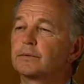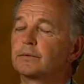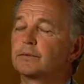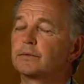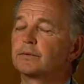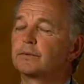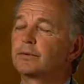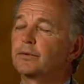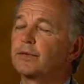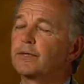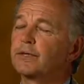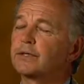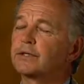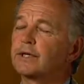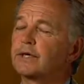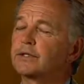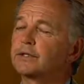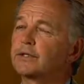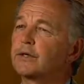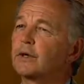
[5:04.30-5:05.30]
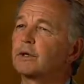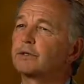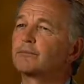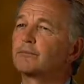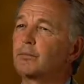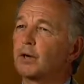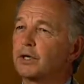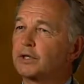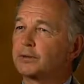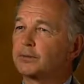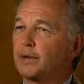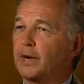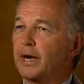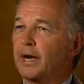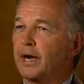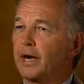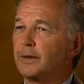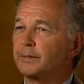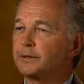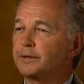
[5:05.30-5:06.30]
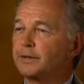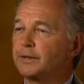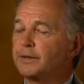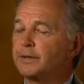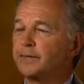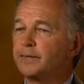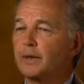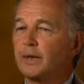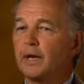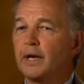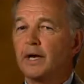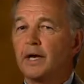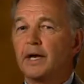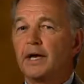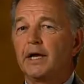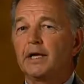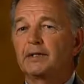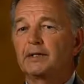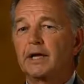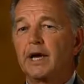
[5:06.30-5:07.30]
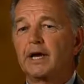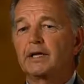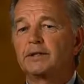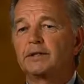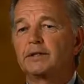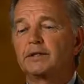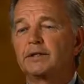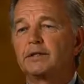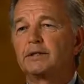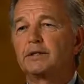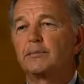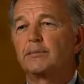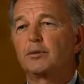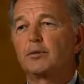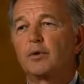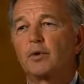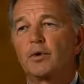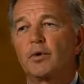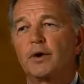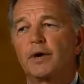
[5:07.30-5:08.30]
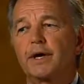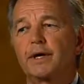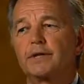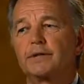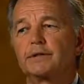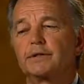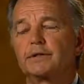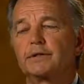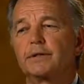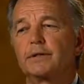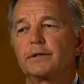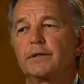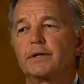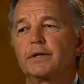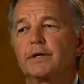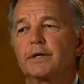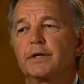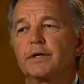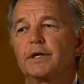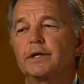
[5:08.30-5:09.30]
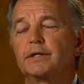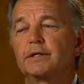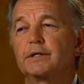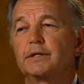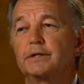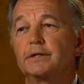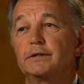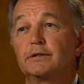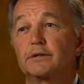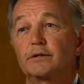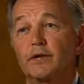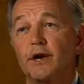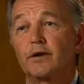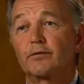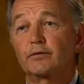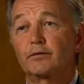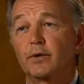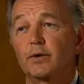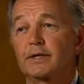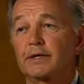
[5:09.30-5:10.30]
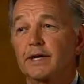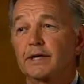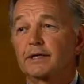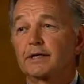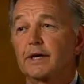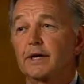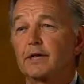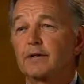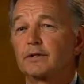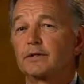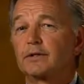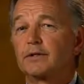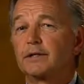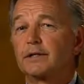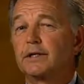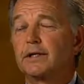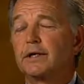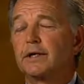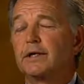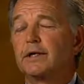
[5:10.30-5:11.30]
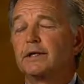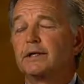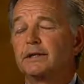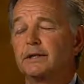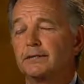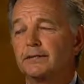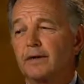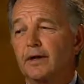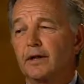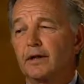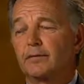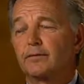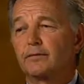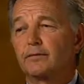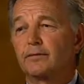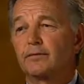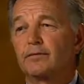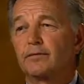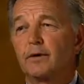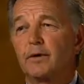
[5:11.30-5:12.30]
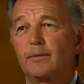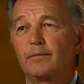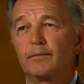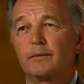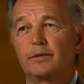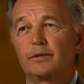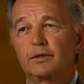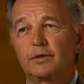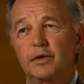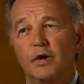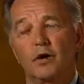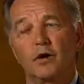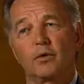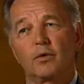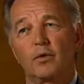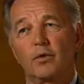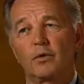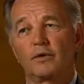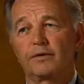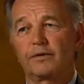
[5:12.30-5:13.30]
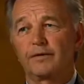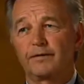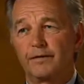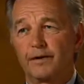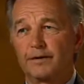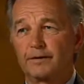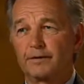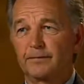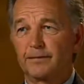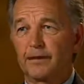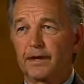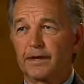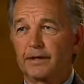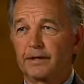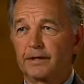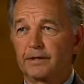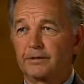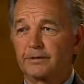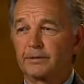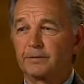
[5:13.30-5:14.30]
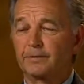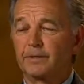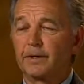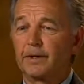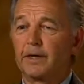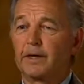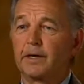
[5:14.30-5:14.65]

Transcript: screening test called brush biopsy. It actually deploys the software technology developed from the Star Wars defensive mechanism